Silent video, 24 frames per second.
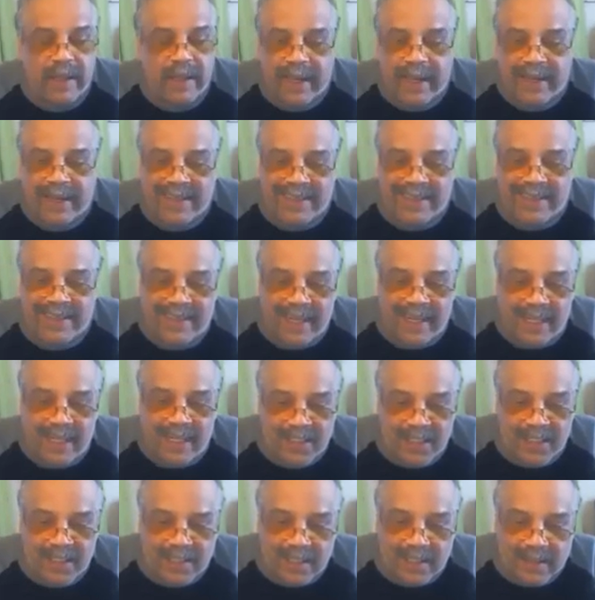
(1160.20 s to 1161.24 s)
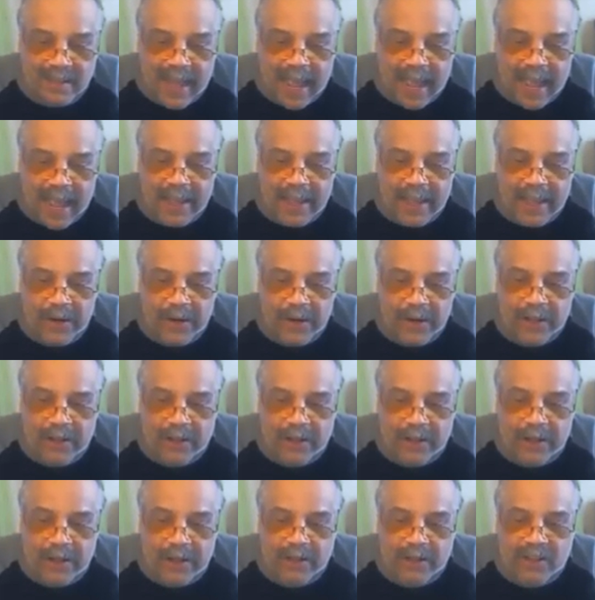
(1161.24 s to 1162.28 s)
In addition to that, you can
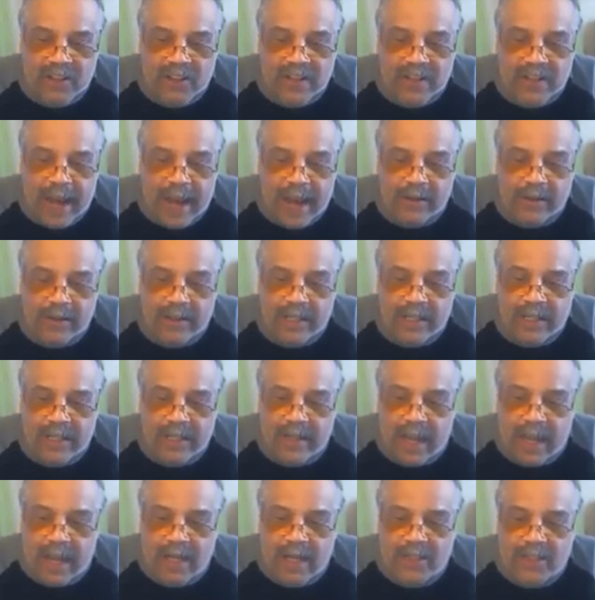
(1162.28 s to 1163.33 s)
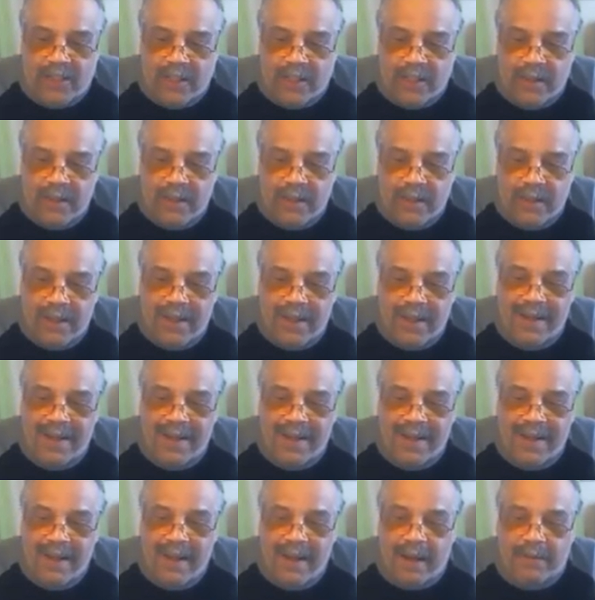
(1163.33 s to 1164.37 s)
do your standard deduction
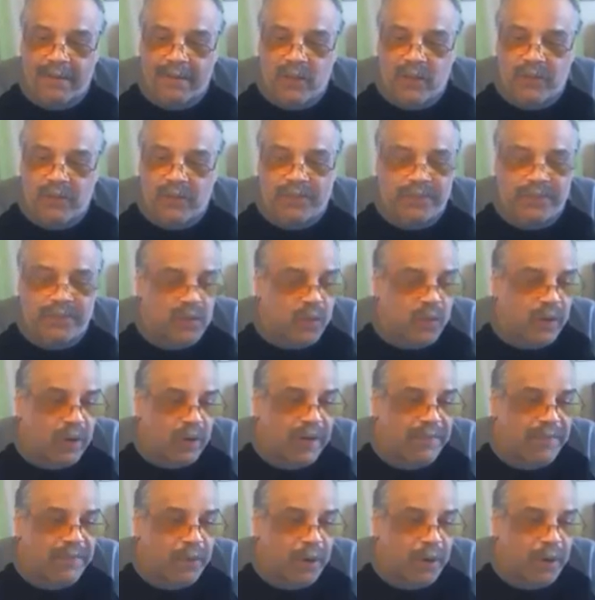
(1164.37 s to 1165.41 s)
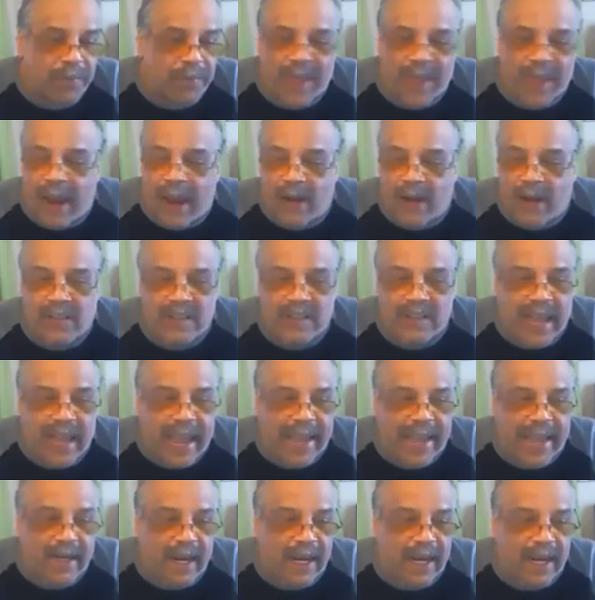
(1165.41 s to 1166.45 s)
of
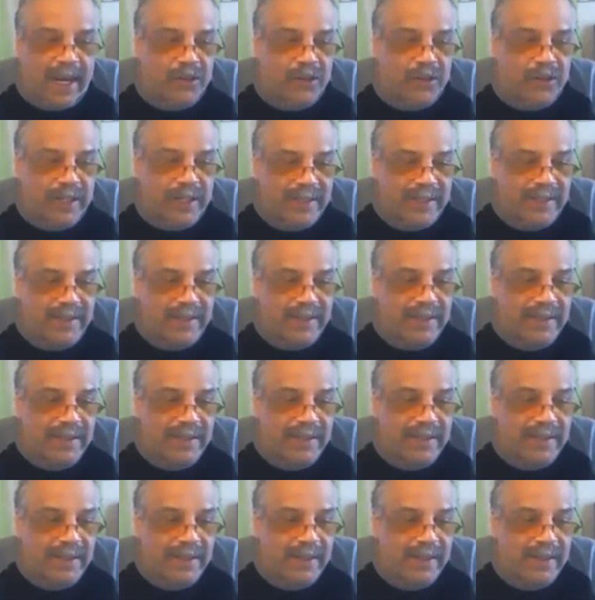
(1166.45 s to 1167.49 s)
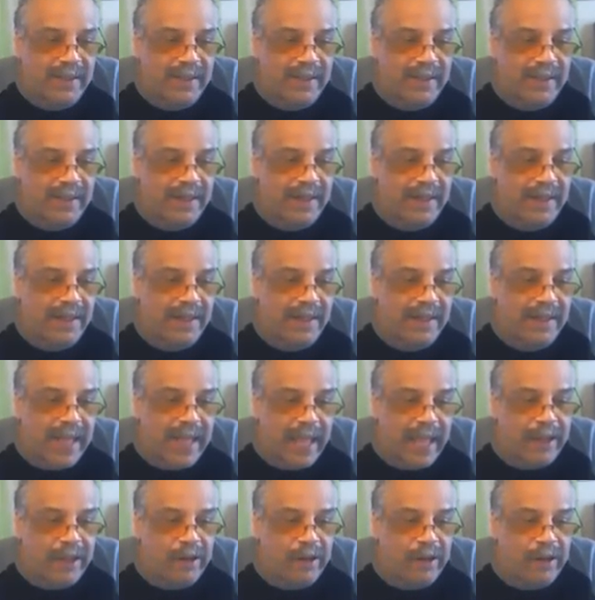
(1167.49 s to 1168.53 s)
$24,800
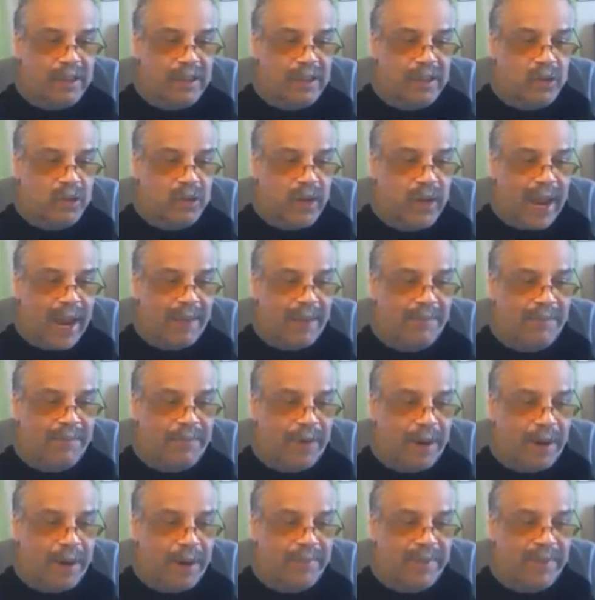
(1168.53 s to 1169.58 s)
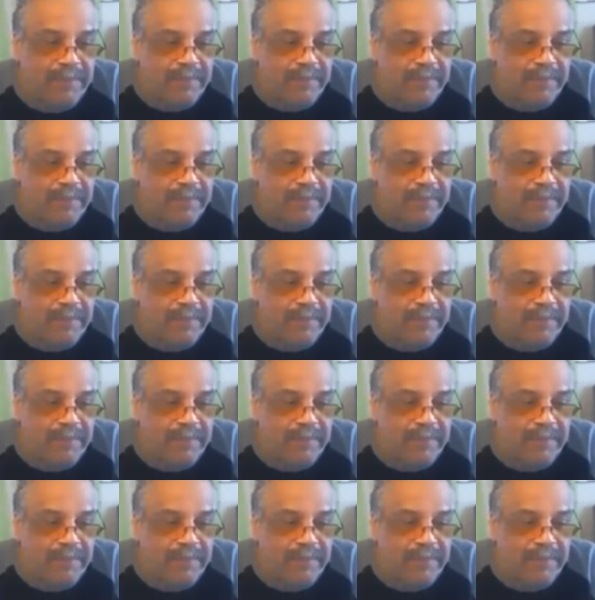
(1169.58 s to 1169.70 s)
that you subtract from the